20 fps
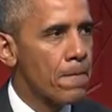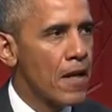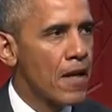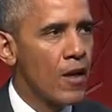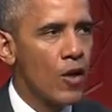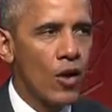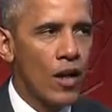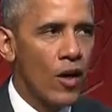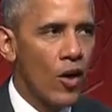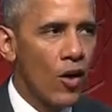
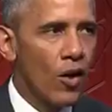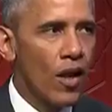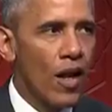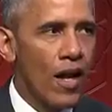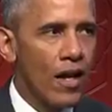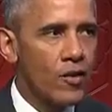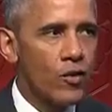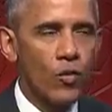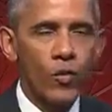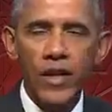You know, in our
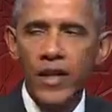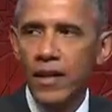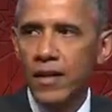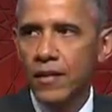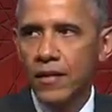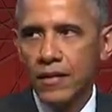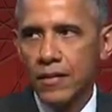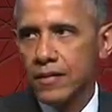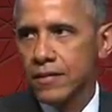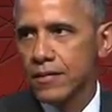lives,
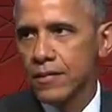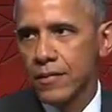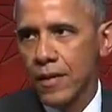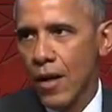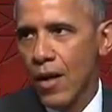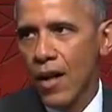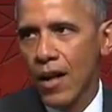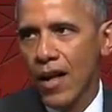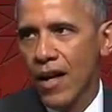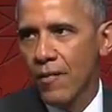we
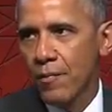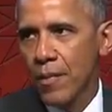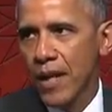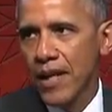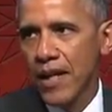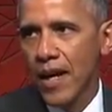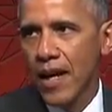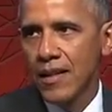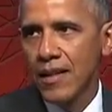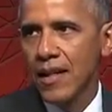all have
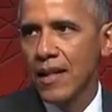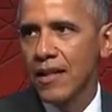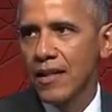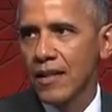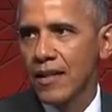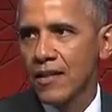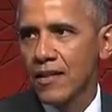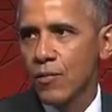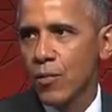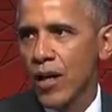many
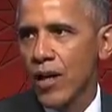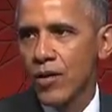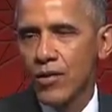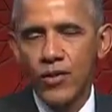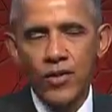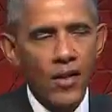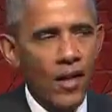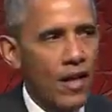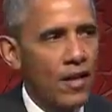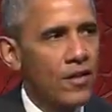identities. We are
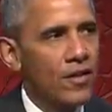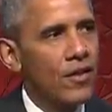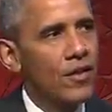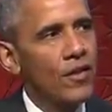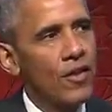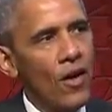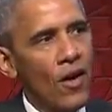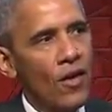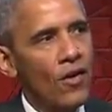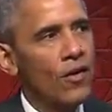sons
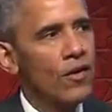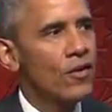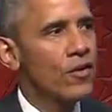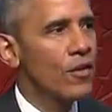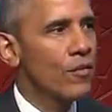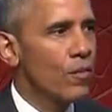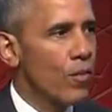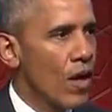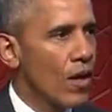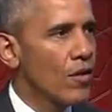and daughters
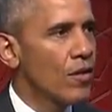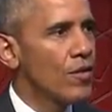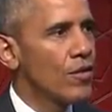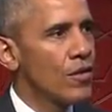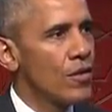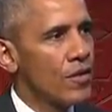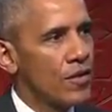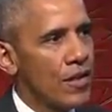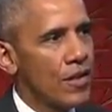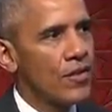and brothers
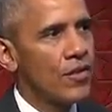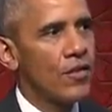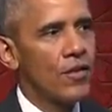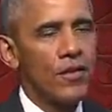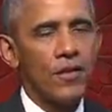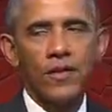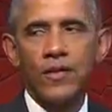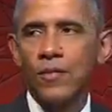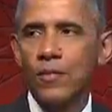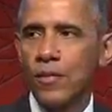and
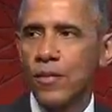sisters.